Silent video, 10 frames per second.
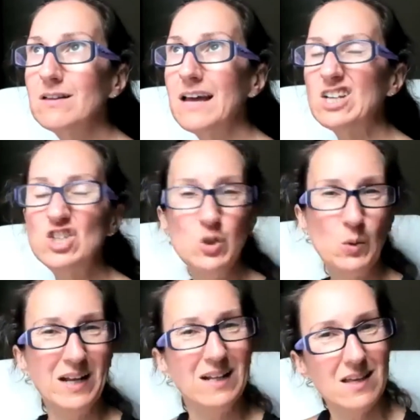like
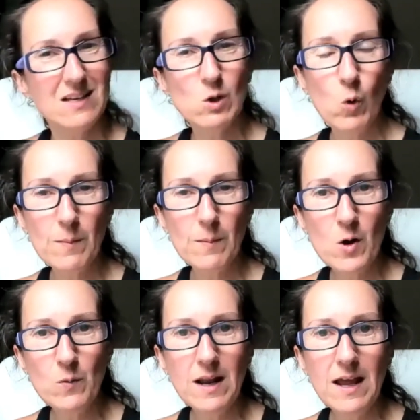doing things
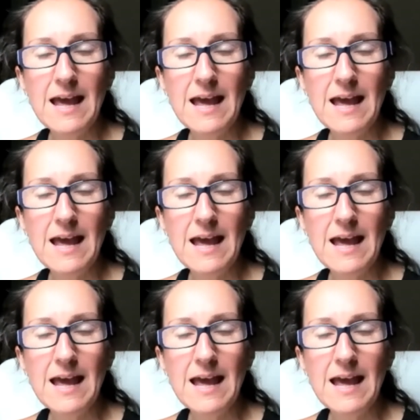hormone.